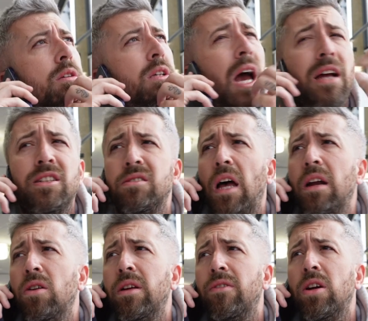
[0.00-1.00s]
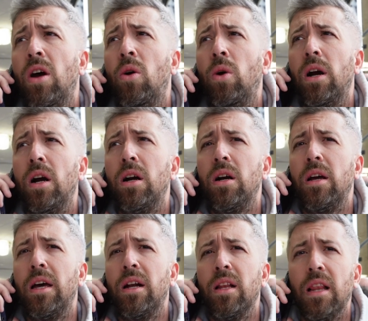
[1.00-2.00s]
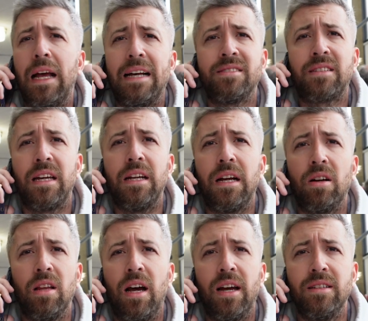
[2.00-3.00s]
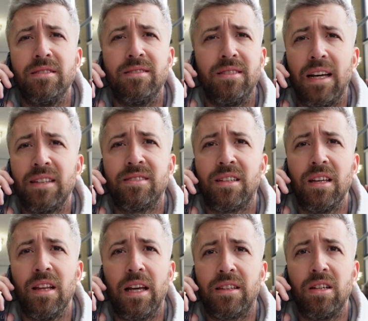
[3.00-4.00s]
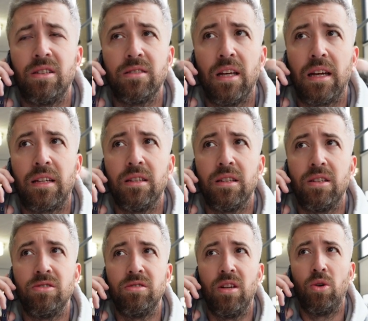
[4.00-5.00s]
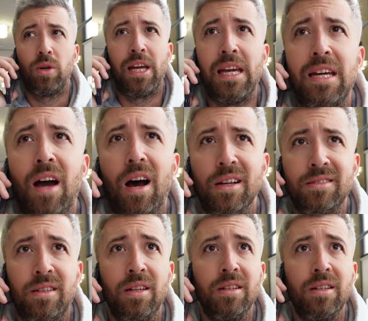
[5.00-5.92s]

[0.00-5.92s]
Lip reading: Yeah, I don't even know where an Alaskan Airlines desk is. There's no kiosk.